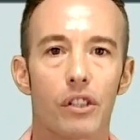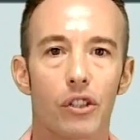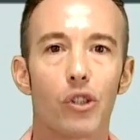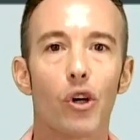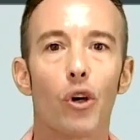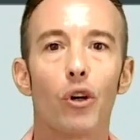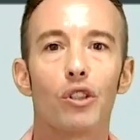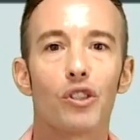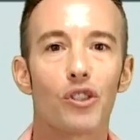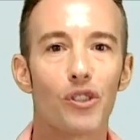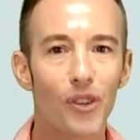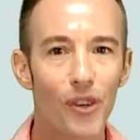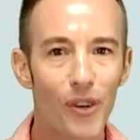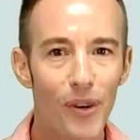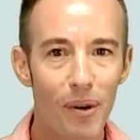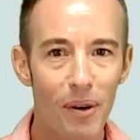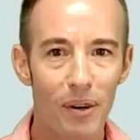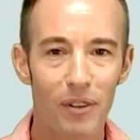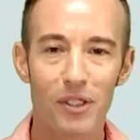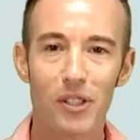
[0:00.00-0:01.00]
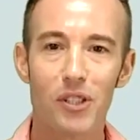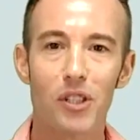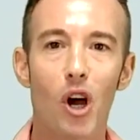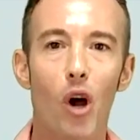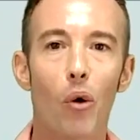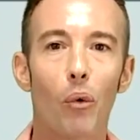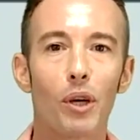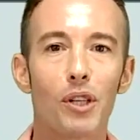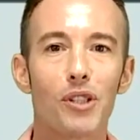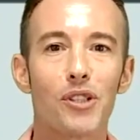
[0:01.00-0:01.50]

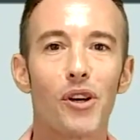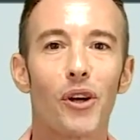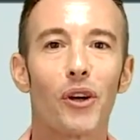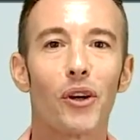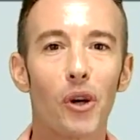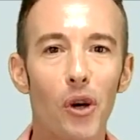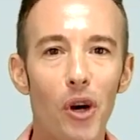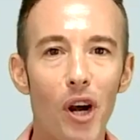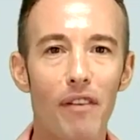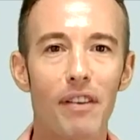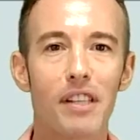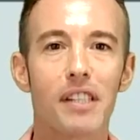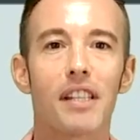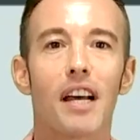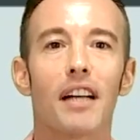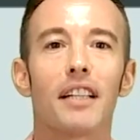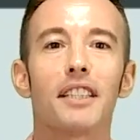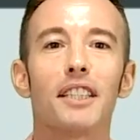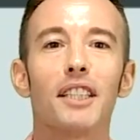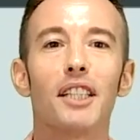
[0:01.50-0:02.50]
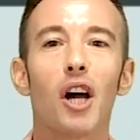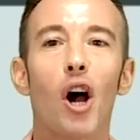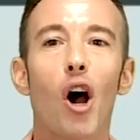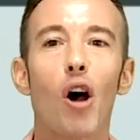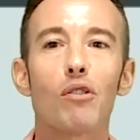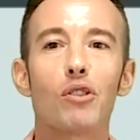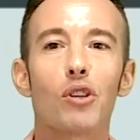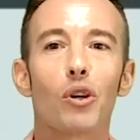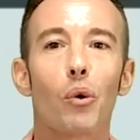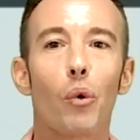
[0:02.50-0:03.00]
The universality of
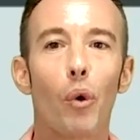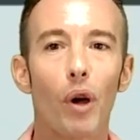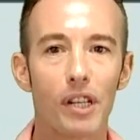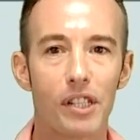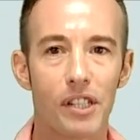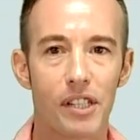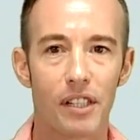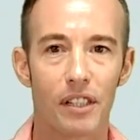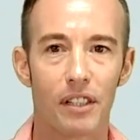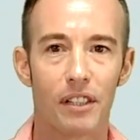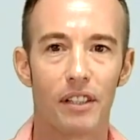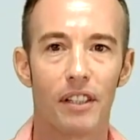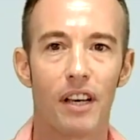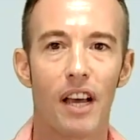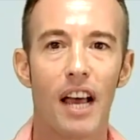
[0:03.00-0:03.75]
the question.